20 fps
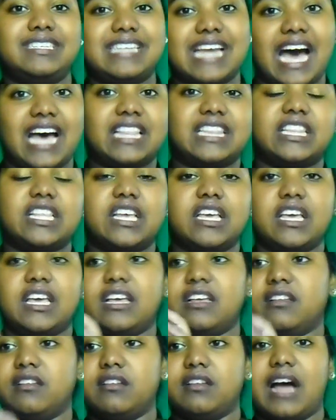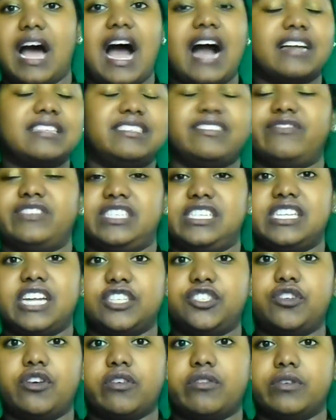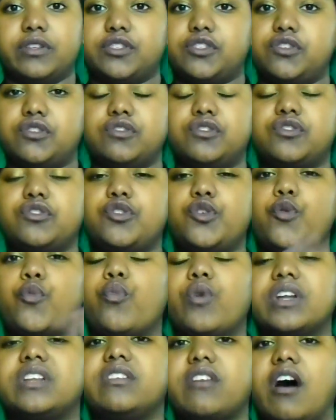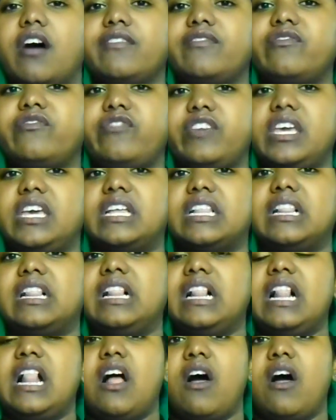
that activity that you're going to do, so you would not feel